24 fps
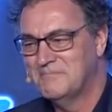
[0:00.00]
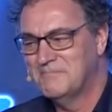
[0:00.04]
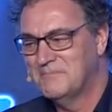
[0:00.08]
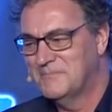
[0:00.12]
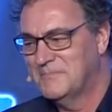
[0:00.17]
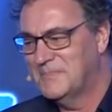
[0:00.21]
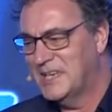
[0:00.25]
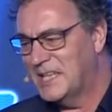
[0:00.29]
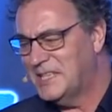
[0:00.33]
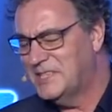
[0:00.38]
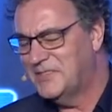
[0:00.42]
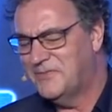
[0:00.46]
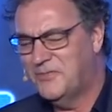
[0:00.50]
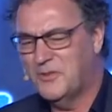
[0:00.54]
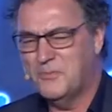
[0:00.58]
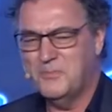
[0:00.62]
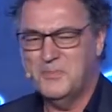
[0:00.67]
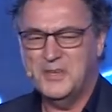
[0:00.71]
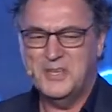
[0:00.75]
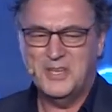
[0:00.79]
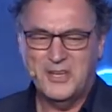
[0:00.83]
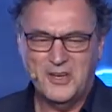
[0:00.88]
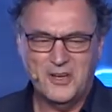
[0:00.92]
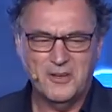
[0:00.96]
that's for
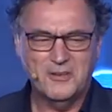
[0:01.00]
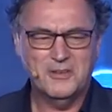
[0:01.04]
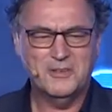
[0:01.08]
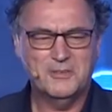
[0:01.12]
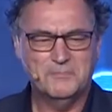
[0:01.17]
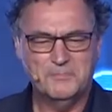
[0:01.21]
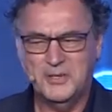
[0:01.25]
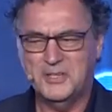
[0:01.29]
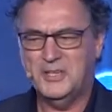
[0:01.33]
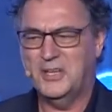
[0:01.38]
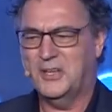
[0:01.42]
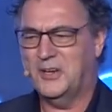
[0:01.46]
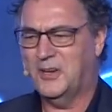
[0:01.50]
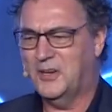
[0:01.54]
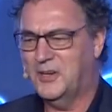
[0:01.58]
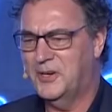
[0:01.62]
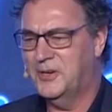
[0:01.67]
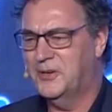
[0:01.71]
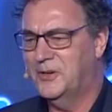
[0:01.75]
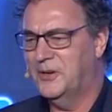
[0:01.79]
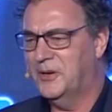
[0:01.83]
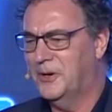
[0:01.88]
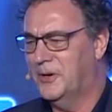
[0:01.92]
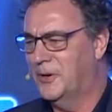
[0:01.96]
me a pretty clear
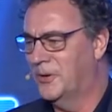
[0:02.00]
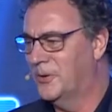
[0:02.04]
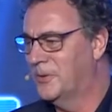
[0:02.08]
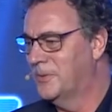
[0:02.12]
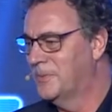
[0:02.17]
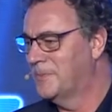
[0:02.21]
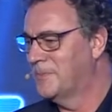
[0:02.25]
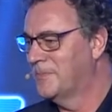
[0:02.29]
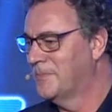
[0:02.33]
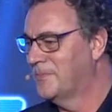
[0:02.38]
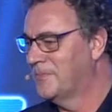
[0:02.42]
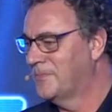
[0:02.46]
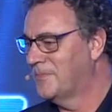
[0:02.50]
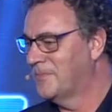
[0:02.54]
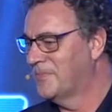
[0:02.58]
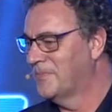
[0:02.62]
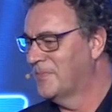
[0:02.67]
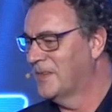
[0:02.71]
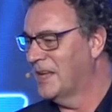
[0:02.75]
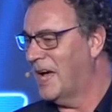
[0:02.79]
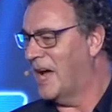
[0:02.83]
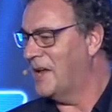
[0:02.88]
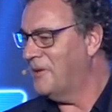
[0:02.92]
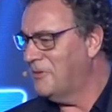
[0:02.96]
no.
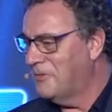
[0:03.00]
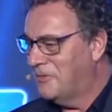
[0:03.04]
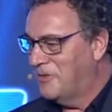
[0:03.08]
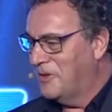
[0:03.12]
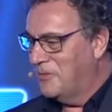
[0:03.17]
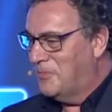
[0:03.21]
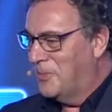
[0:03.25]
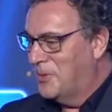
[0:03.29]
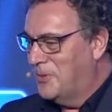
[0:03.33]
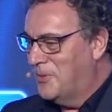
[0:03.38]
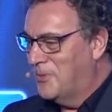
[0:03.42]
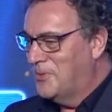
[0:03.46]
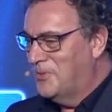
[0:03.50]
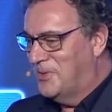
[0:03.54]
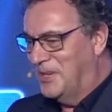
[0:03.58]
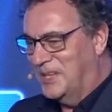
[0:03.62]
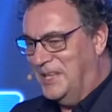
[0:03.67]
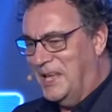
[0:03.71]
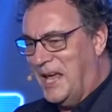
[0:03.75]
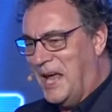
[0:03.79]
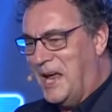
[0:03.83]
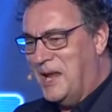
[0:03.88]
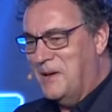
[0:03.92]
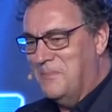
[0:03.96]
I don't think we're going to
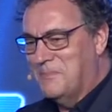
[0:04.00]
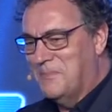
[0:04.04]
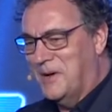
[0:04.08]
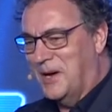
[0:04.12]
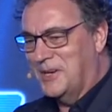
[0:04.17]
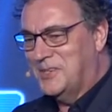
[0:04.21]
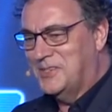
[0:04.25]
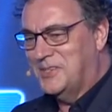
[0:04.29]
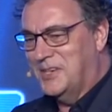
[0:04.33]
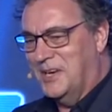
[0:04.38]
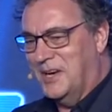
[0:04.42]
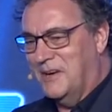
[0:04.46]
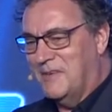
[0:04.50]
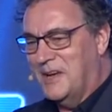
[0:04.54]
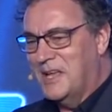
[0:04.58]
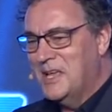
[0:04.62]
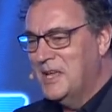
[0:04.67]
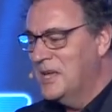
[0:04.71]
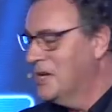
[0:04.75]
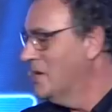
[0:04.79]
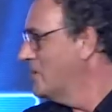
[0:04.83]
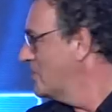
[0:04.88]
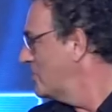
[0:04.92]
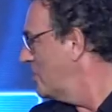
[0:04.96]
gain much here. Right?
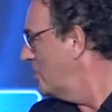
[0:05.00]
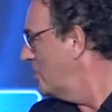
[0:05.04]
So